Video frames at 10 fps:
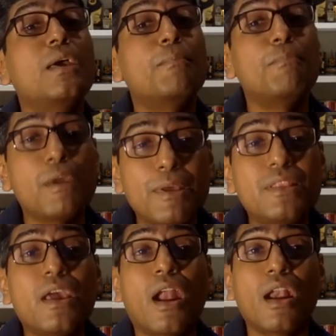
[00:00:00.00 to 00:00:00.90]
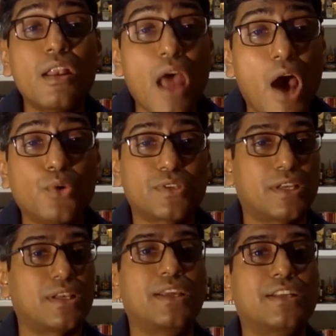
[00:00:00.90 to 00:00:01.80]
maybe they are now
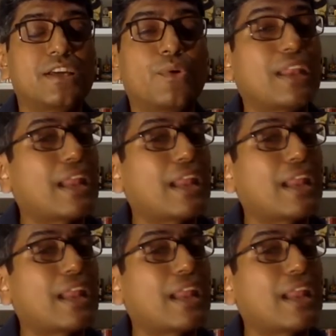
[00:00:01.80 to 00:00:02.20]
settling down.